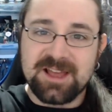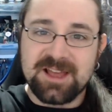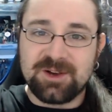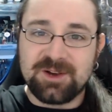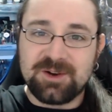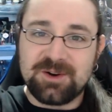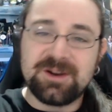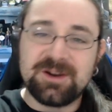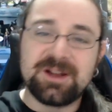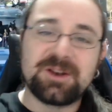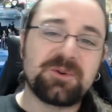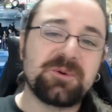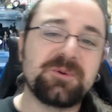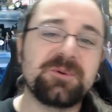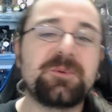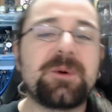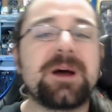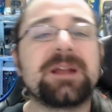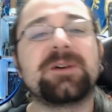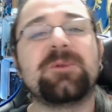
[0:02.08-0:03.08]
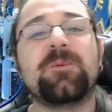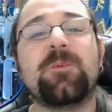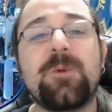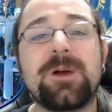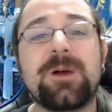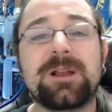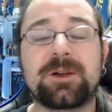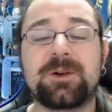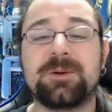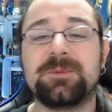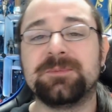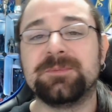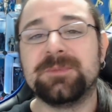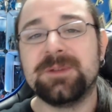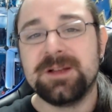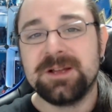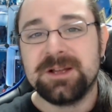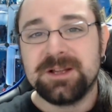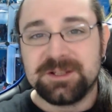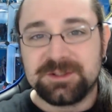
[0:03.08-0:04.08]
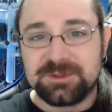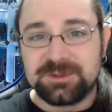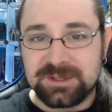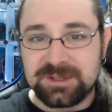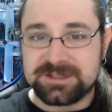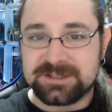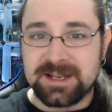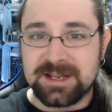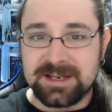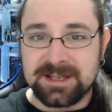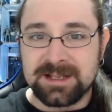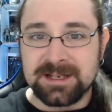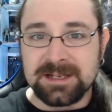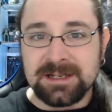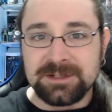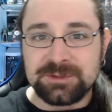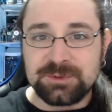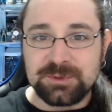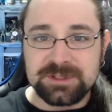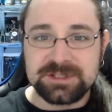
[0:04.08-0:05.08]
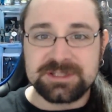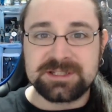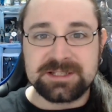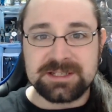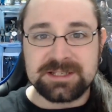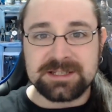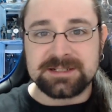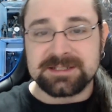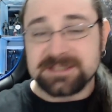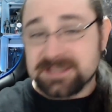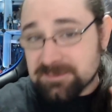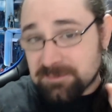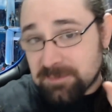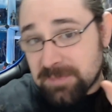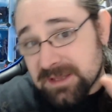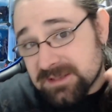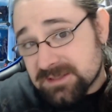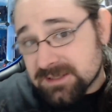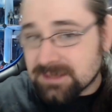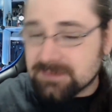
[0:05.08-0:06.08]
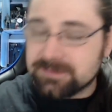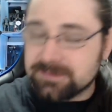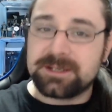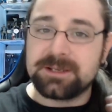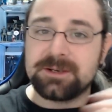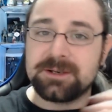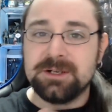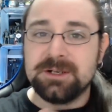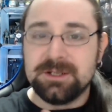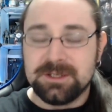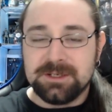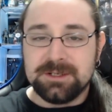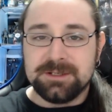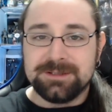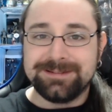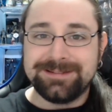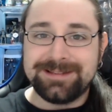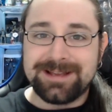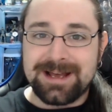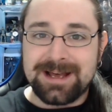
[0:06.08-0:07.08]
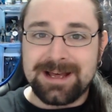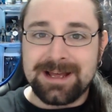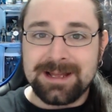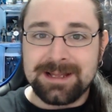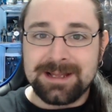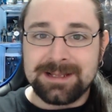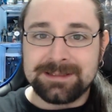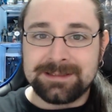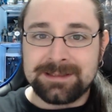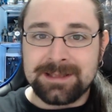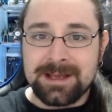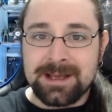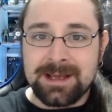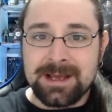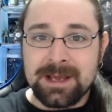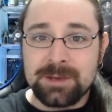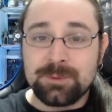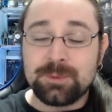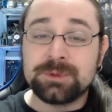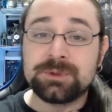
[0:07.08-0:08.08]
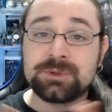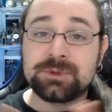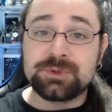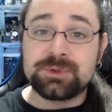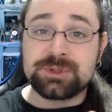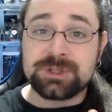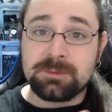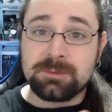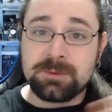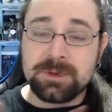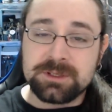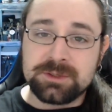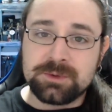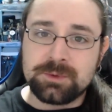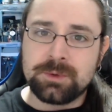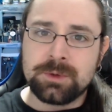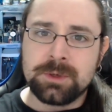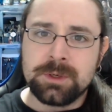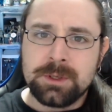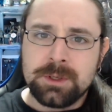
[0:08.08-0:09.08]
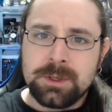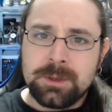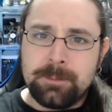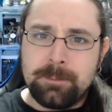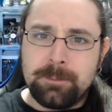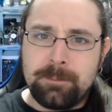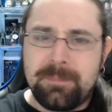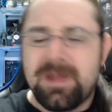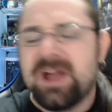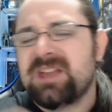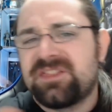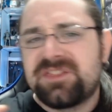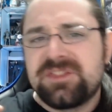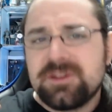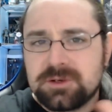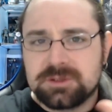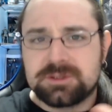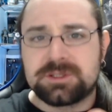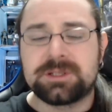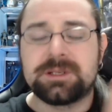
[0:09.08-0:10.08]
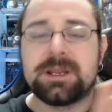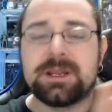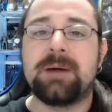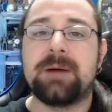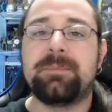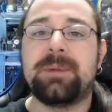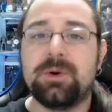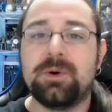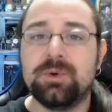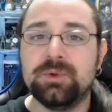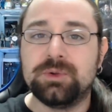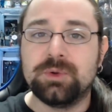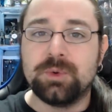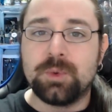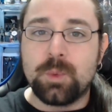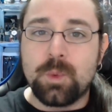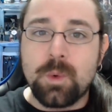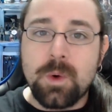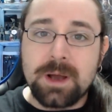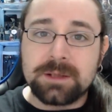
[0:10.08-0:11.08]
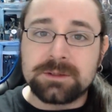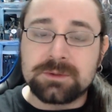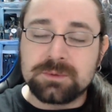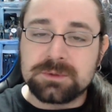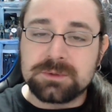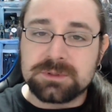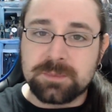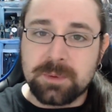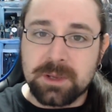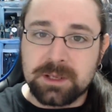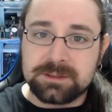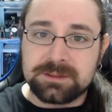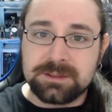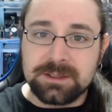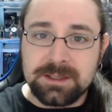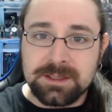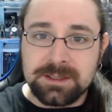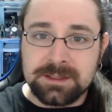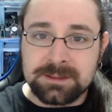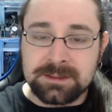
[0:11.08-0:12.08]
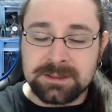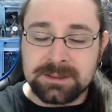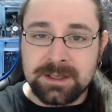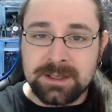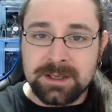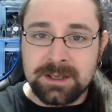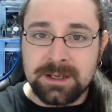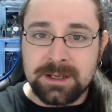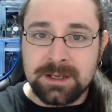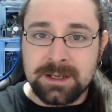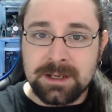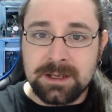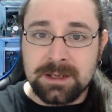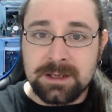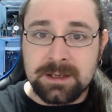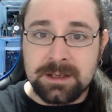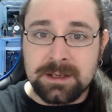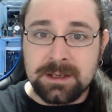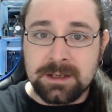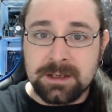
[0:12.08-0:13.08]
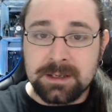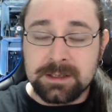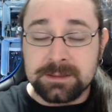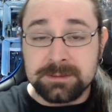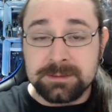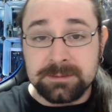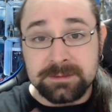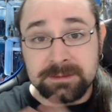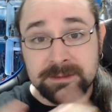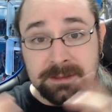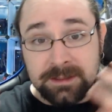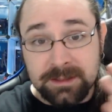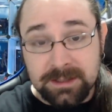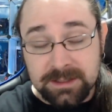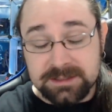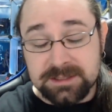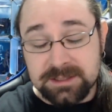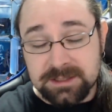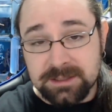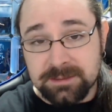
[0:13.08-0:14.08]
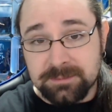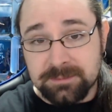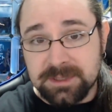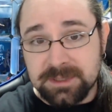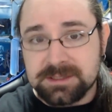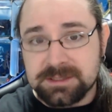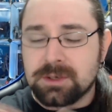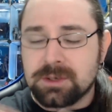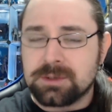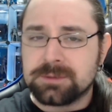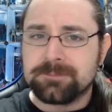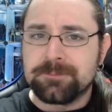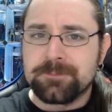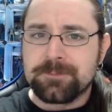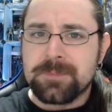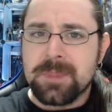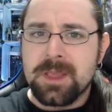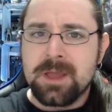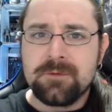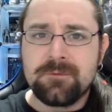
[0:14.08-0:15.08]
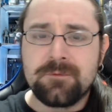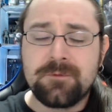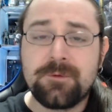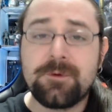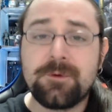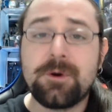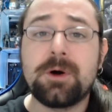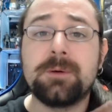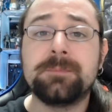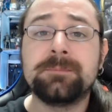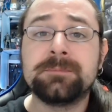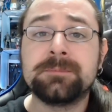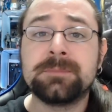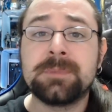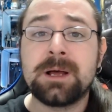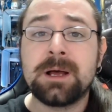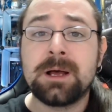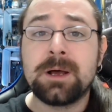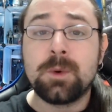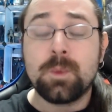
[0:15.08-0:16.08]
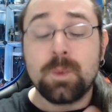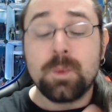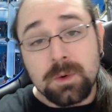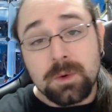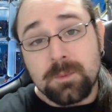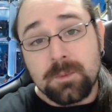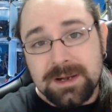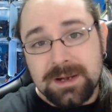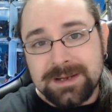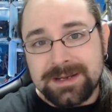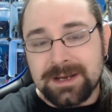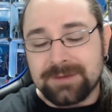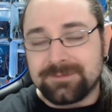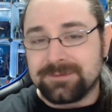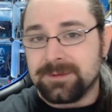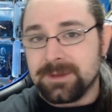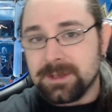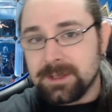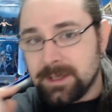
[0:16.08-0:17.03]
Hello everyone and welcome to the channel, to this special video that I want to share with you my thoughts about what to expect in the next Blizzcon from World of Warcraft.